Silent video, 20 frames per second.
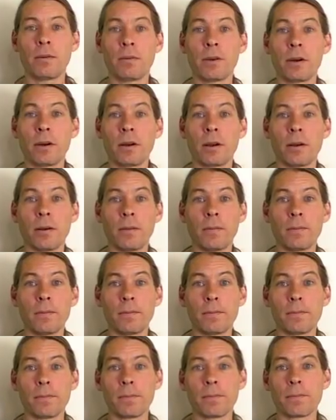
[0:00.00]
Virgo.
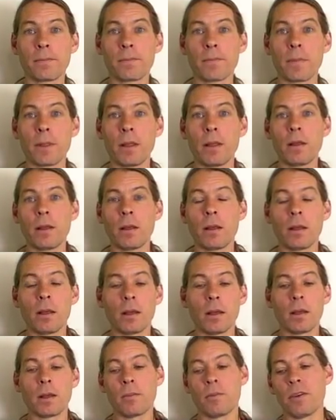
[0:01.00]

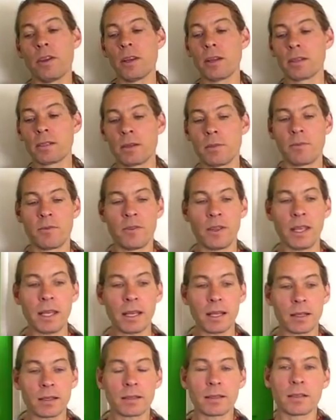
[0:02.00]

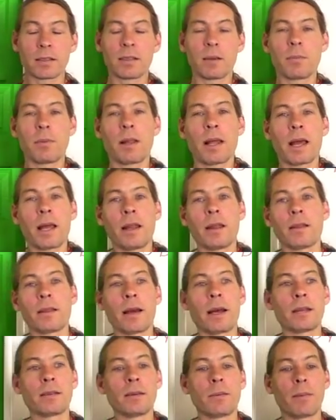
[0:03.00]
Venus is the planet
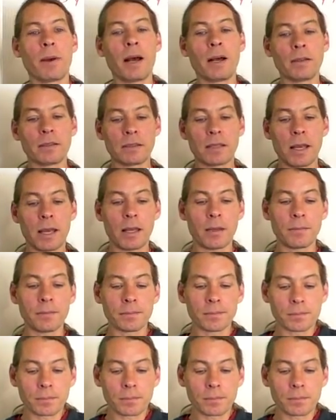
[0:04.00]
that's about saying,